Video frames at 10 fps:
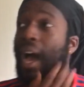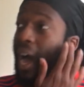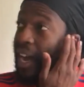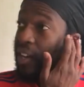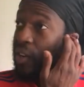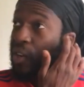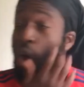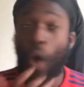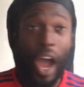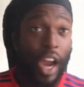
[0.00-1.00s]
I don't
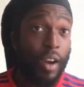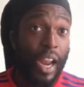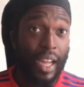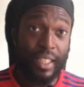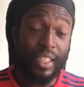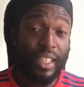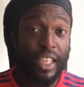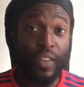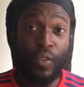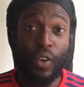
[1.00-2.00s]
know. I'd like to see
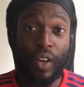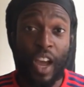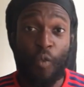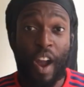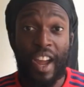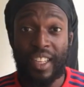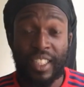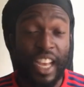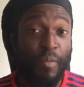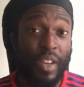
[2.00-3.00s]
Ethan on that right-hand
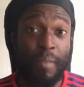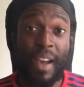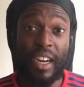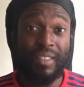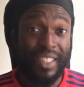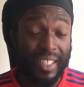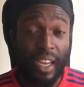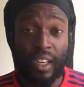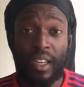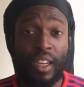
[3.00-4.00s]
side be the backup to
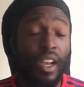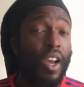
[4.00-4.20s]
Saka.